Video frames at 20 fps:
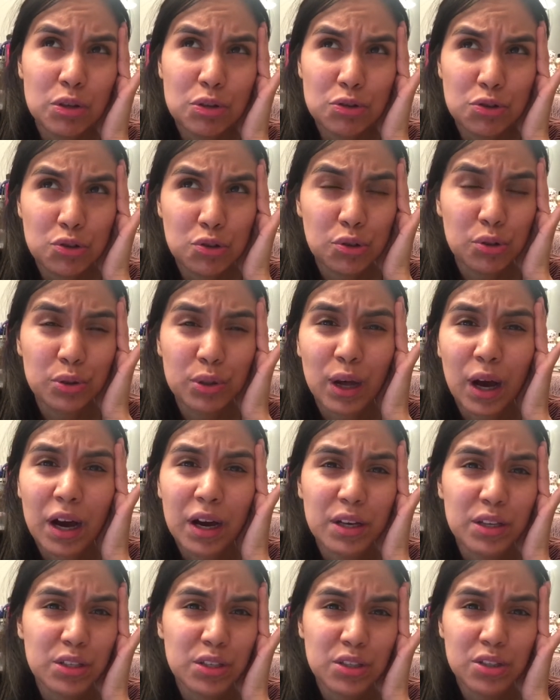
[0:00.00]
july
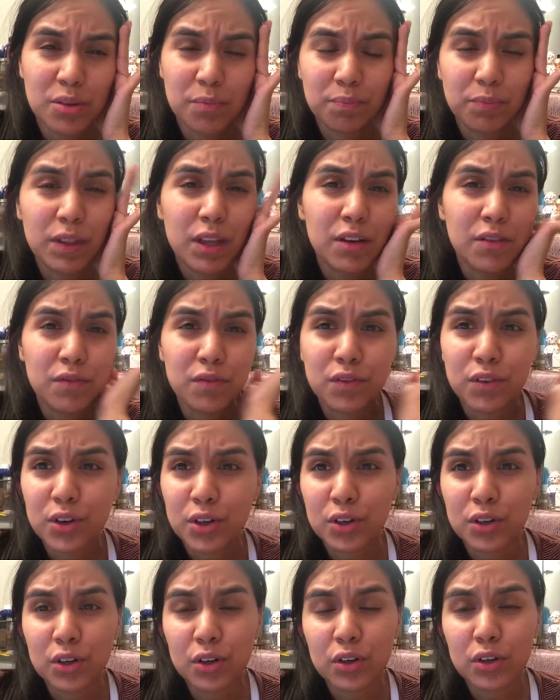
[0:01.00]
something
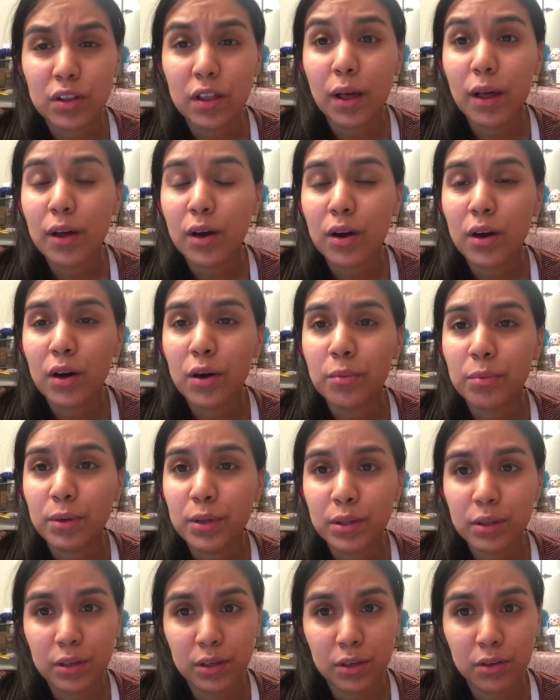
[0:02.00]
for um
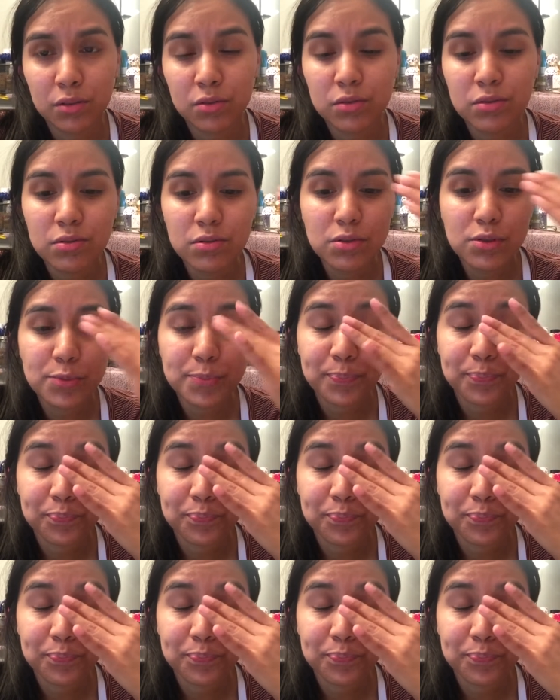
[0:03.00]
clinicals